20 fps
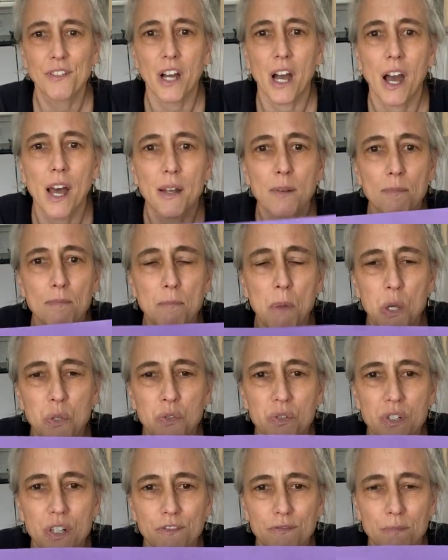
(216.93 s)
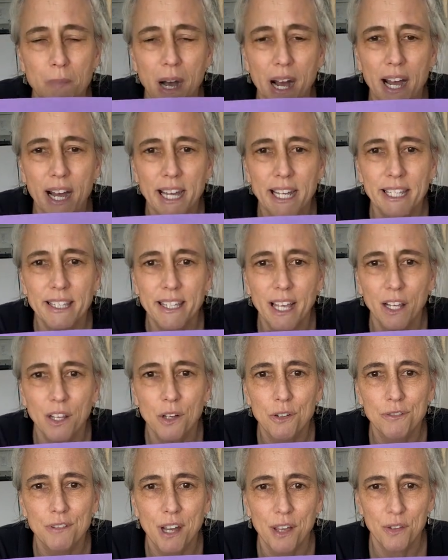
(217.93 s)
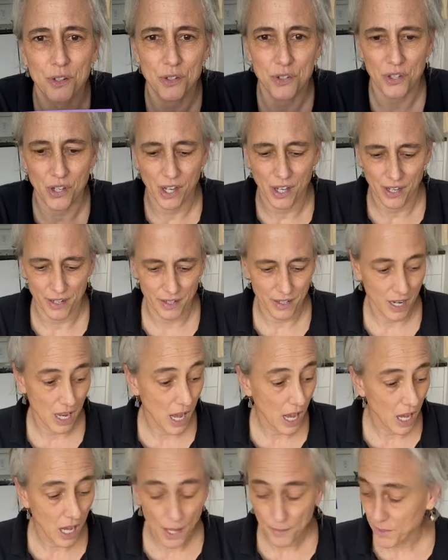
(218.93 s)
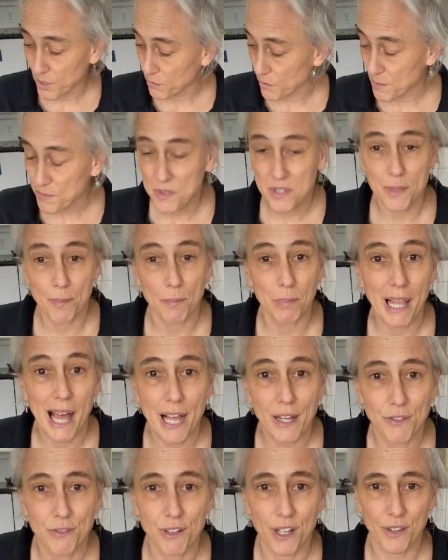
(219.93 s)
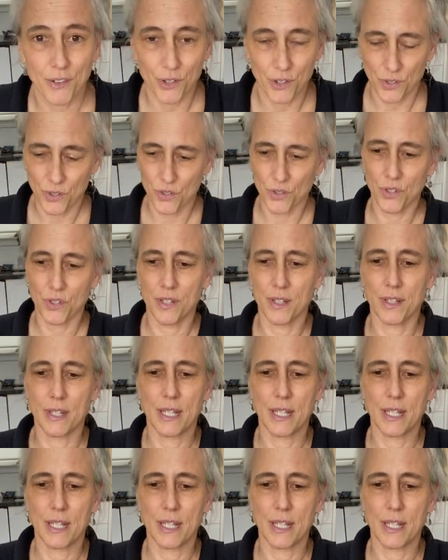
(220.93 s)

got most of my yellow feathers on, I'm gonna rip some black feathers.